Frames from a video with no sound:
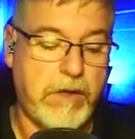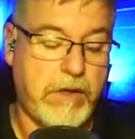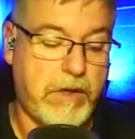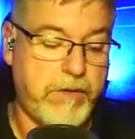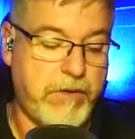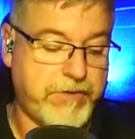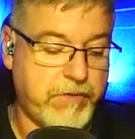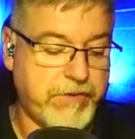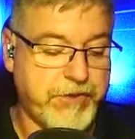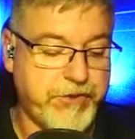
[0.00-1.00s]
uh, the
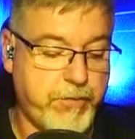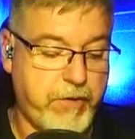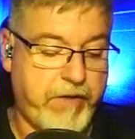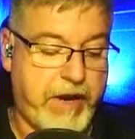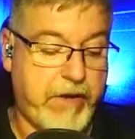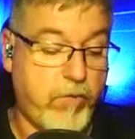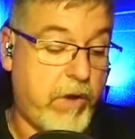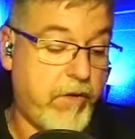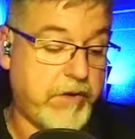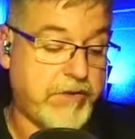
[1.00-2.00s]
services you provide,
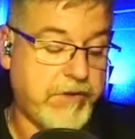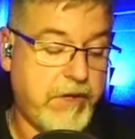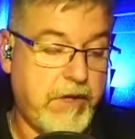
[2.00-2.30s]
whether it's